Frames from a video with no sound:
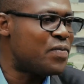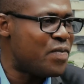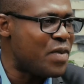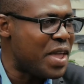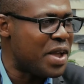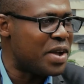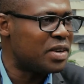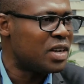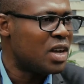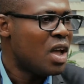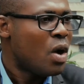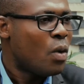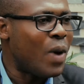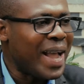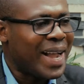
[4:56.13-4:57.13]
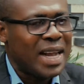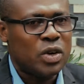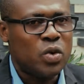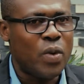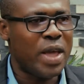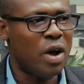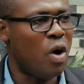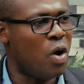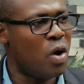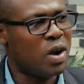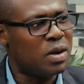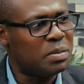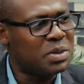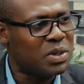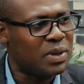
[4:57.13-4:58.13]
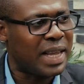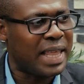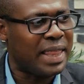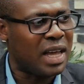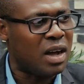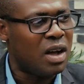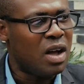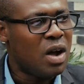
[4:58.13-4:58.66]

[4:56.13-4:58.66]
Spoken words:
failed, why can't we all come together?